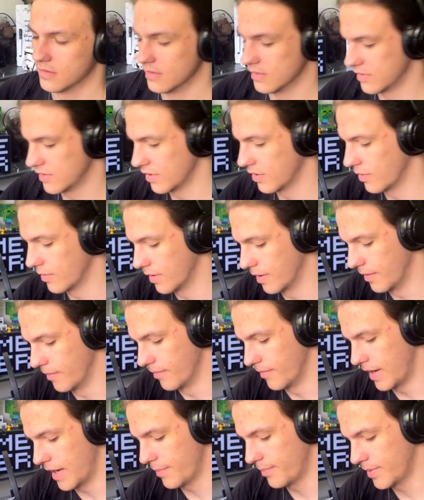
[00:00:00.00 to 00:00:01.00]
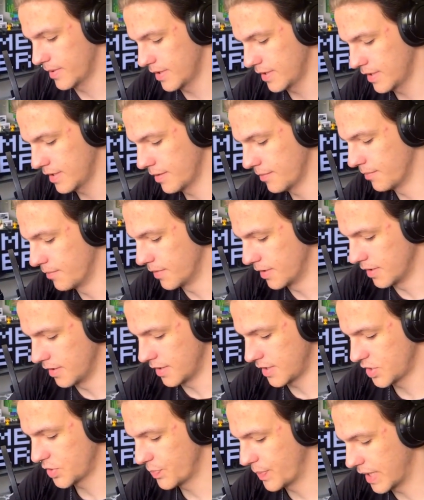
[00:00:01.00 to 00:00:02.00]
So, Mappa, I'm
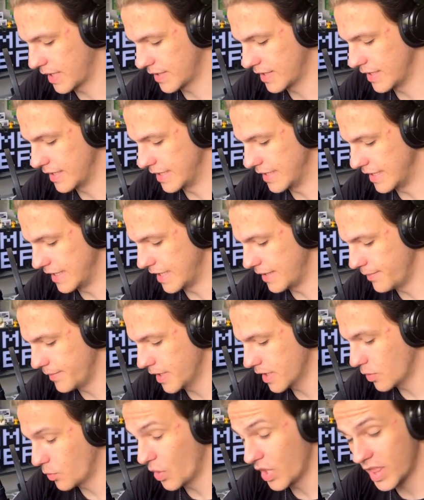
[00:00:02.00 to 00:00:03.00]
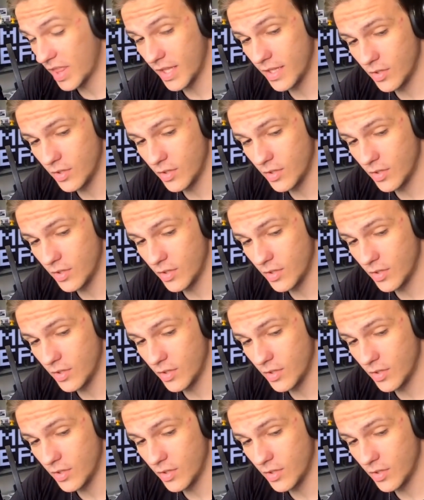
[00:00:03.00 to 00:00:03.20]
expecting the email within